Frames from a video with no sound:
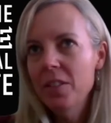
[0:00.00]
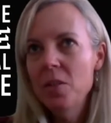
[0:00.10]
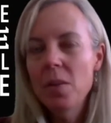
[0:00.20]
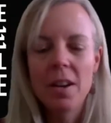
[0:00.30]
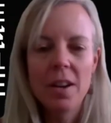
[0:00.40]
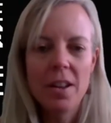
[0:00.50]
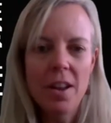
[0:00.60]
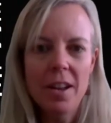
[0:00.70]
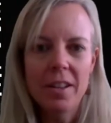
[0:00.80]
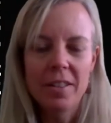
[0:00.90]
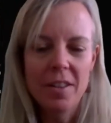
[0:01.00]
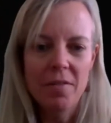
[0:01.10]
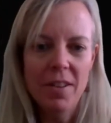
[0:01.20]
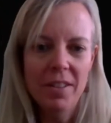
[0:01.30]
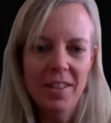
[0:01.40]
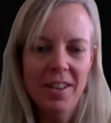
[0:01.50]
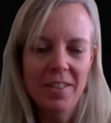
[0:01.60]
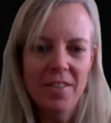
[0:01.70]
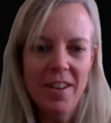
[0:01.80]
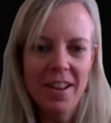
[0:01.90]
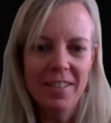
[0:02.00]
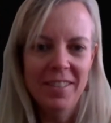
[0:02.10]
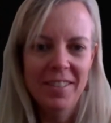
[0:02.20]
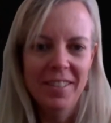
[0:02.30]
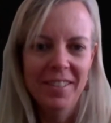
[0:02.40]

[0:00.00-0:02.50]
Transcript: You are a Nocatee resident, correct?